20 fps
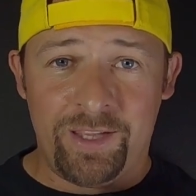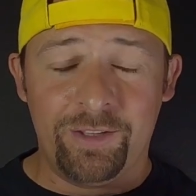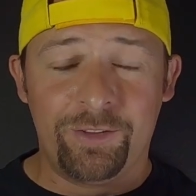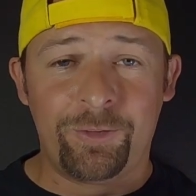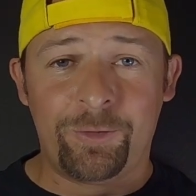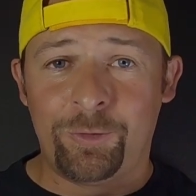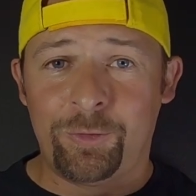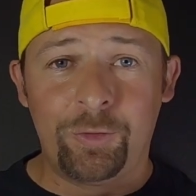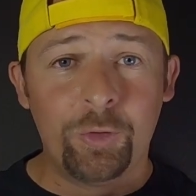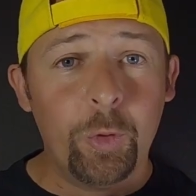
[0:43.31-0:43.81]
It's
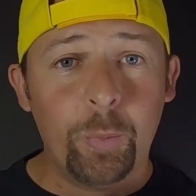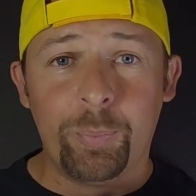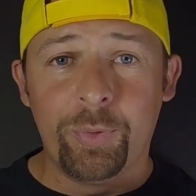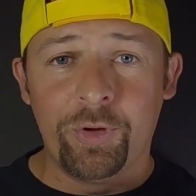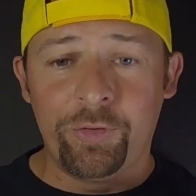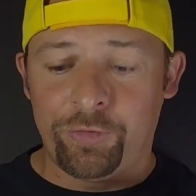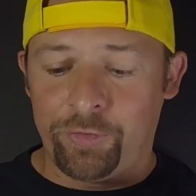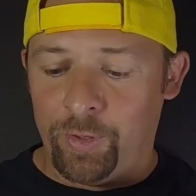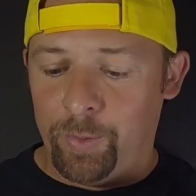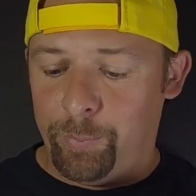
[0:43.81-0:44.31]
super
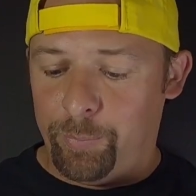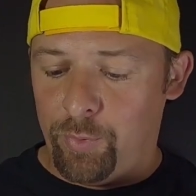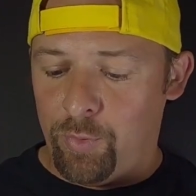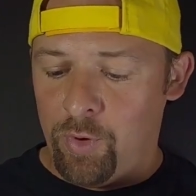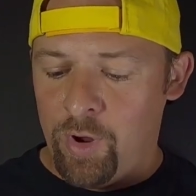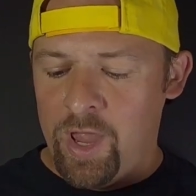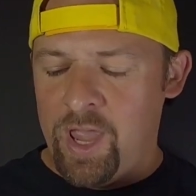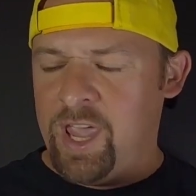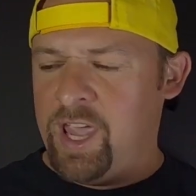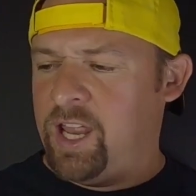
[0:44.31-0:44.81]

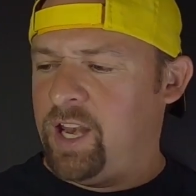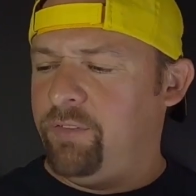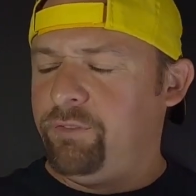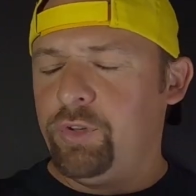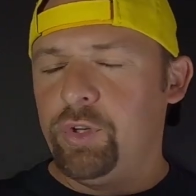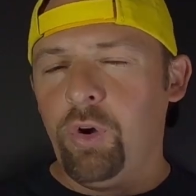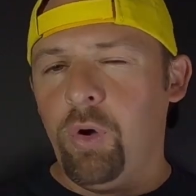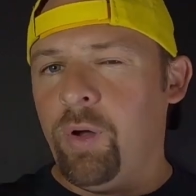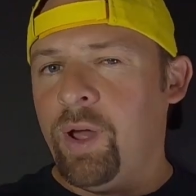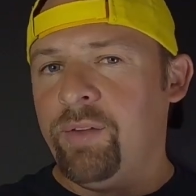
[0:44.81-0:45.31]
simple, and if you
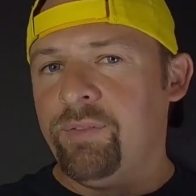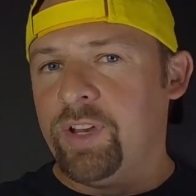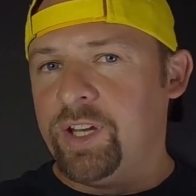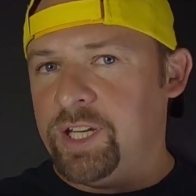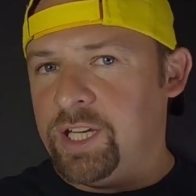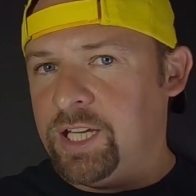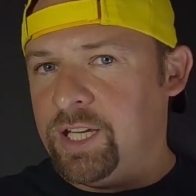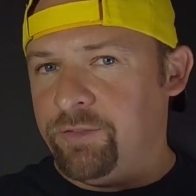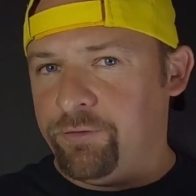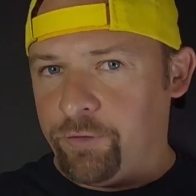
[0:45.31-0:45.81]
don't have a
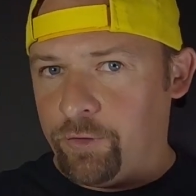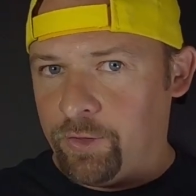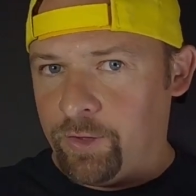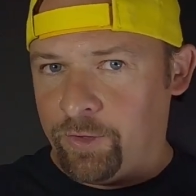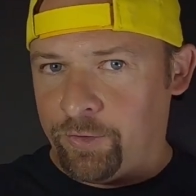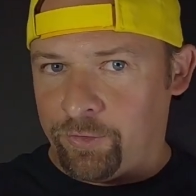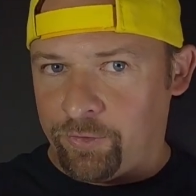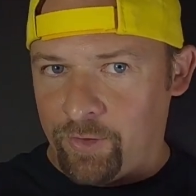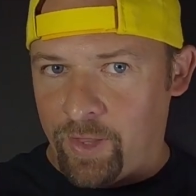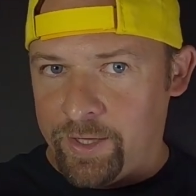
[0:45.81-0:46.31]
need for
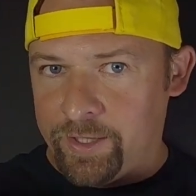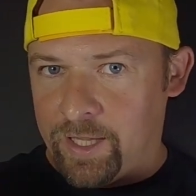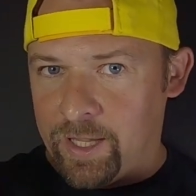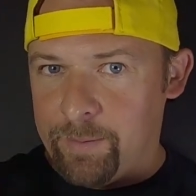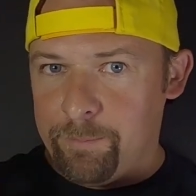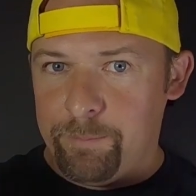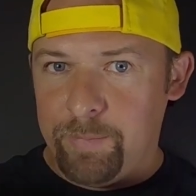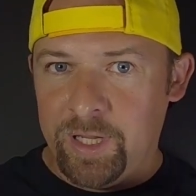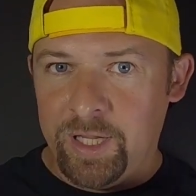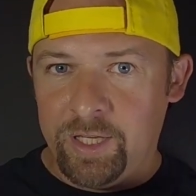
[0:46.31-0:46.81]
this like
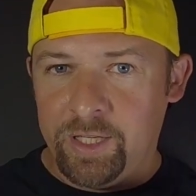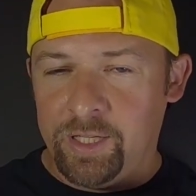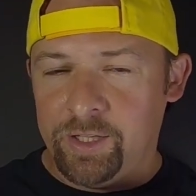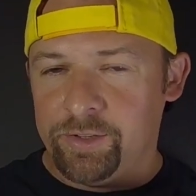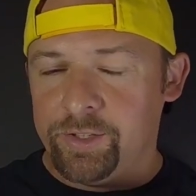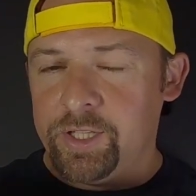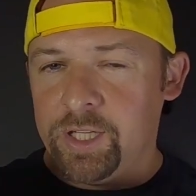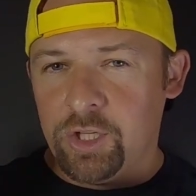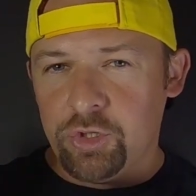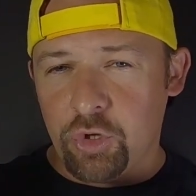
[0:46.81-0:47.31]

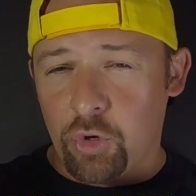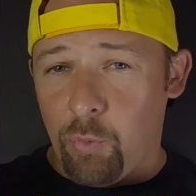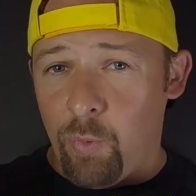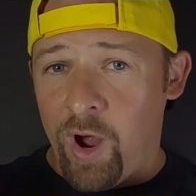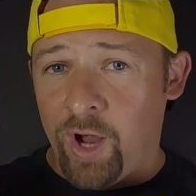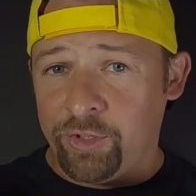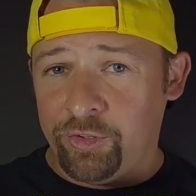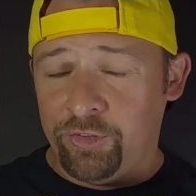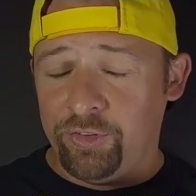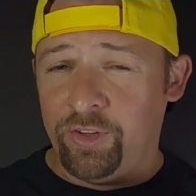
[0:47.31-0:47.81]
immediately and you're
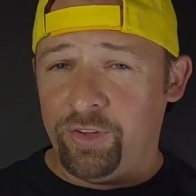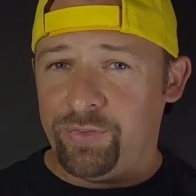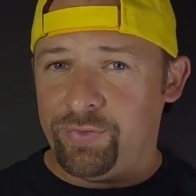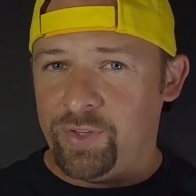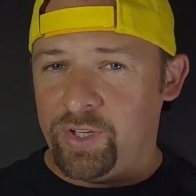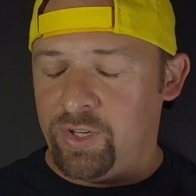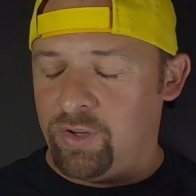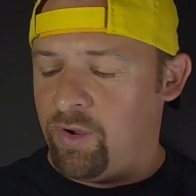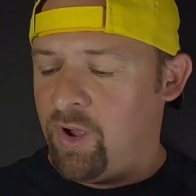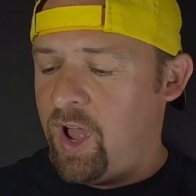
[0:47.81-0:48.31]
watching this
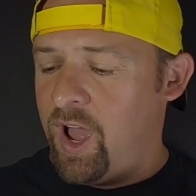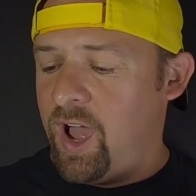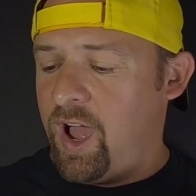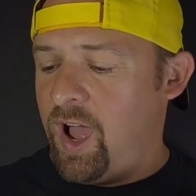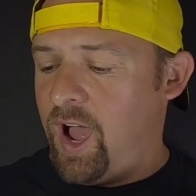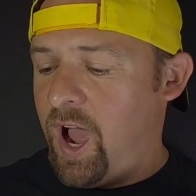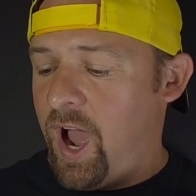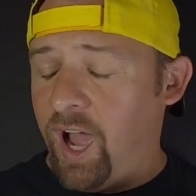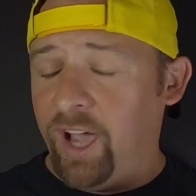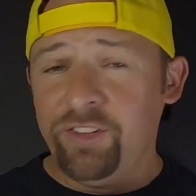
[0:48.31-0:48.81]
video,
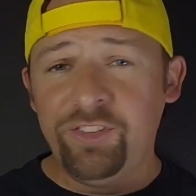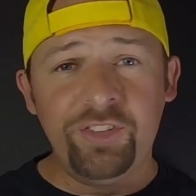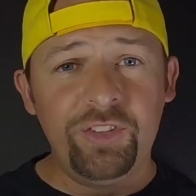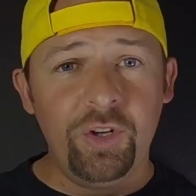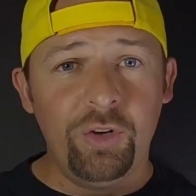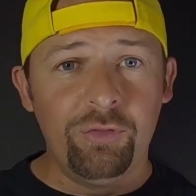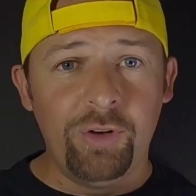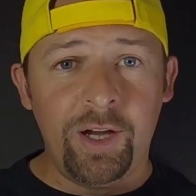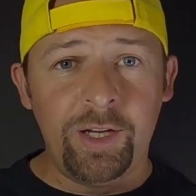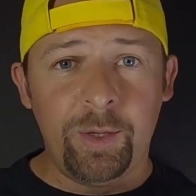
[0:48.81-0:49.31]
I
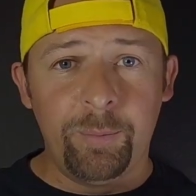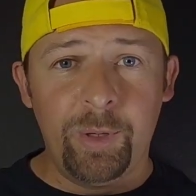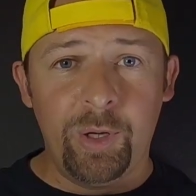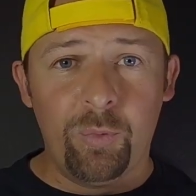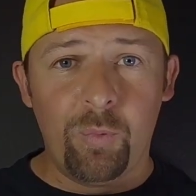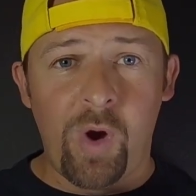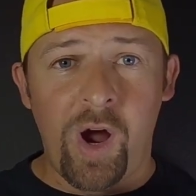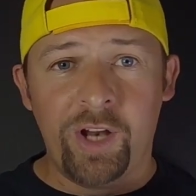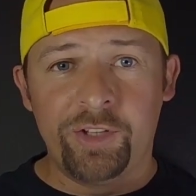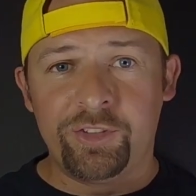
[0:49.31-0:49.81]
still recommend
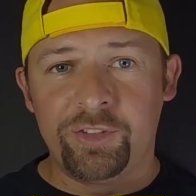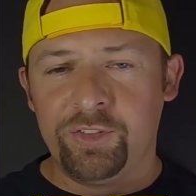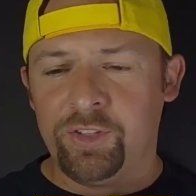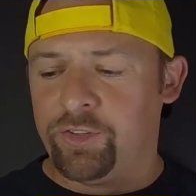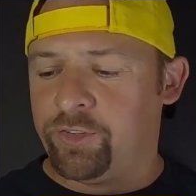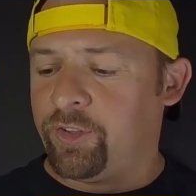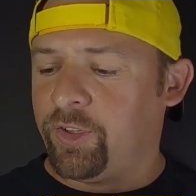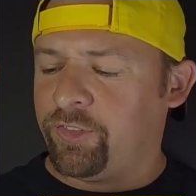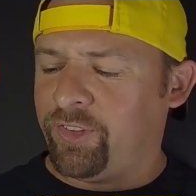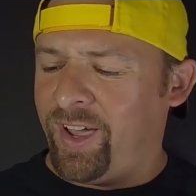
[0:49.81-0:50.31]
watching
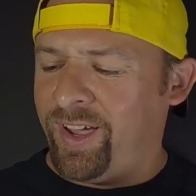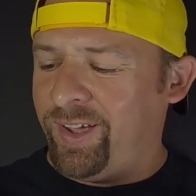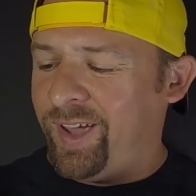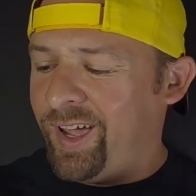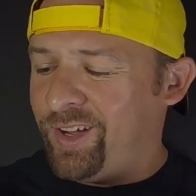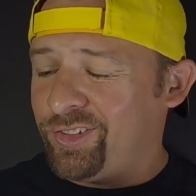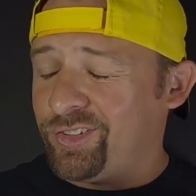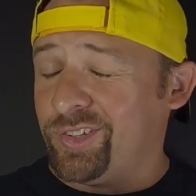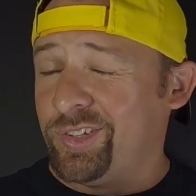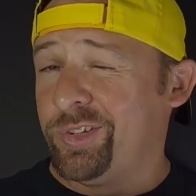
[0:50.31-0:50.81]
this because I
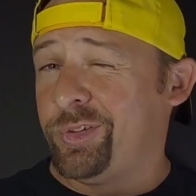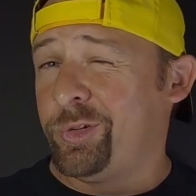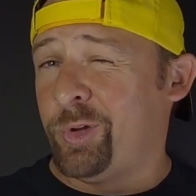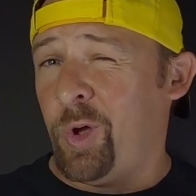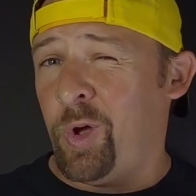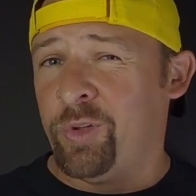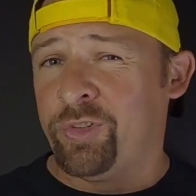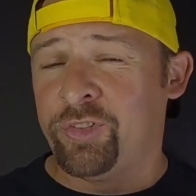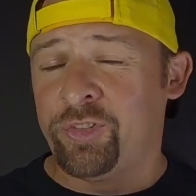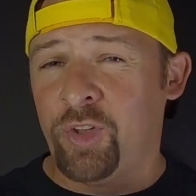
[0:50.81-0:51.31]
actually
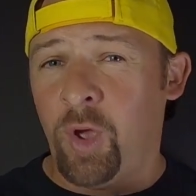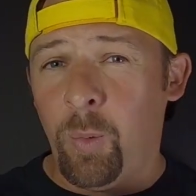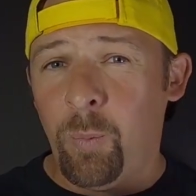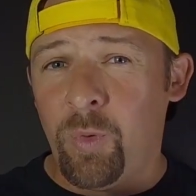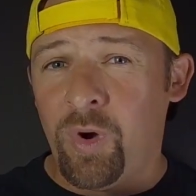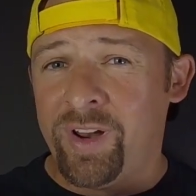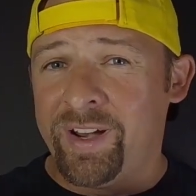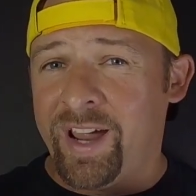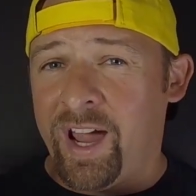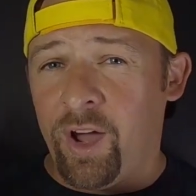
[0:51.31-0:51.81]
saw
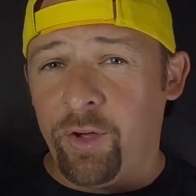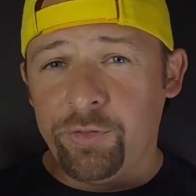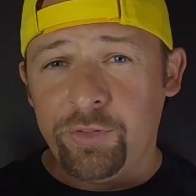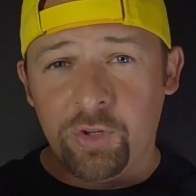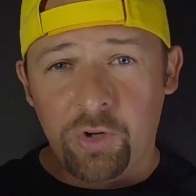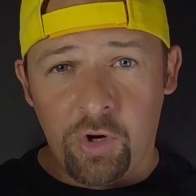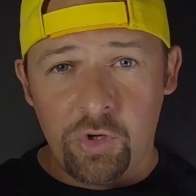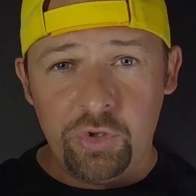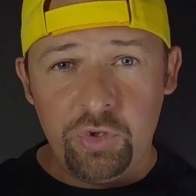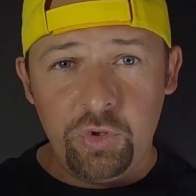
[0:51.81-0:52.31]
someone out
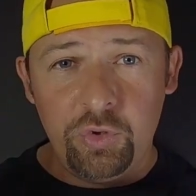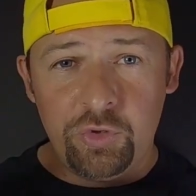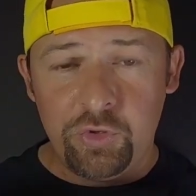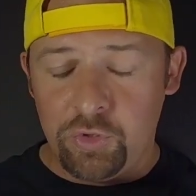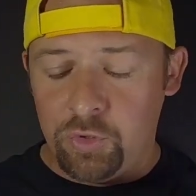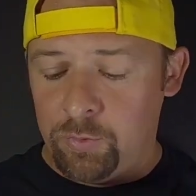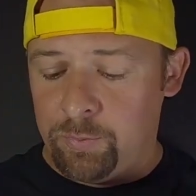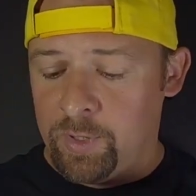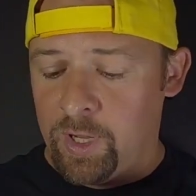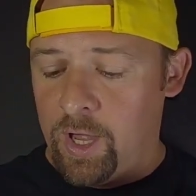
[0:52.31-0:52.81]
there on
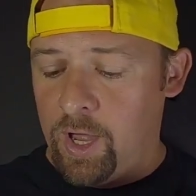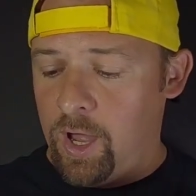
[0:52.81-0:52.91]
YouTube